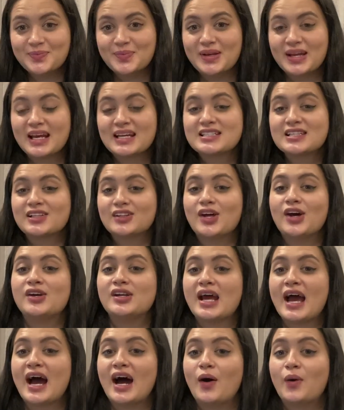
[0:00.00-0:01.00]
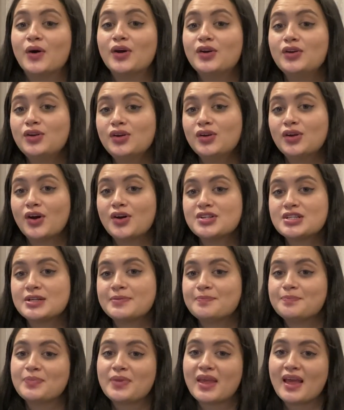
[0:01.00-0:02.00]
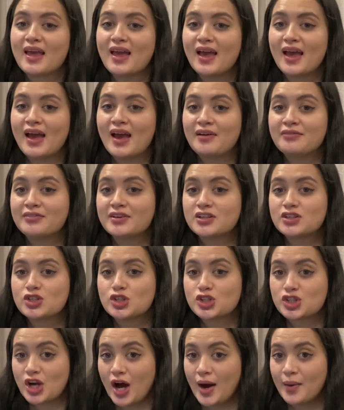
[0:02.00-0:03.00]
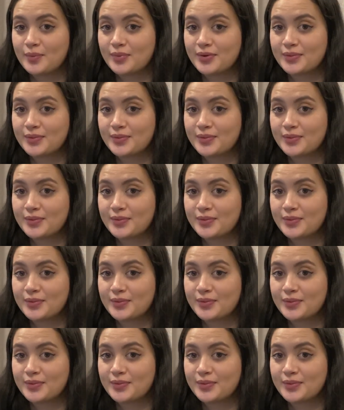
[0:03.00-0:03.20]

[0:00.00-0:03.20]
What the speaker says: we get to learn our new note, F sharp.